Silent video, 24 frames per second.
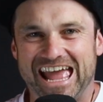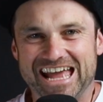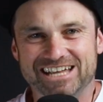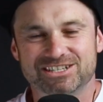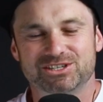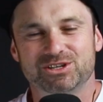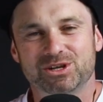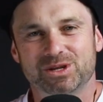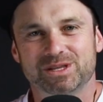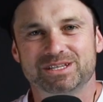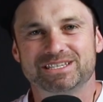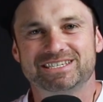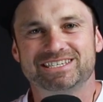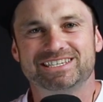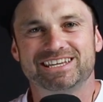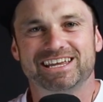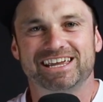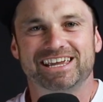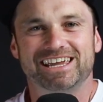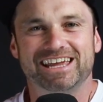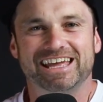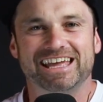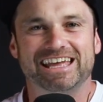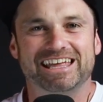As you can
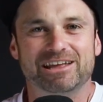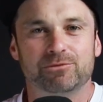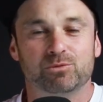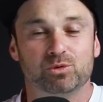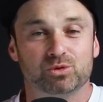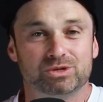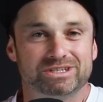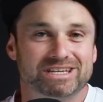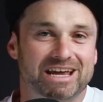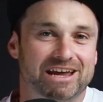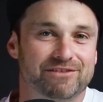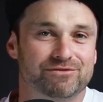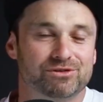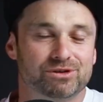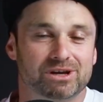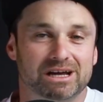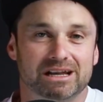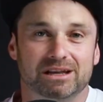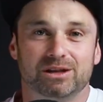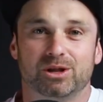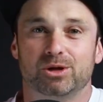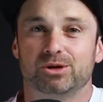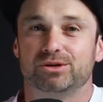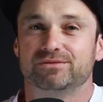see, it will save you
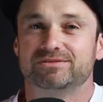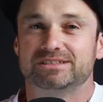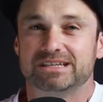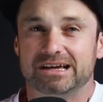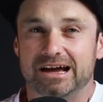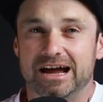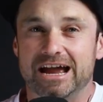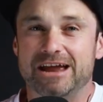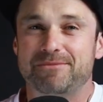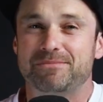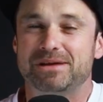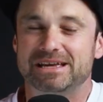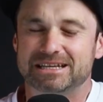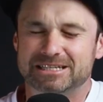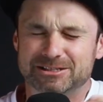a lot of time,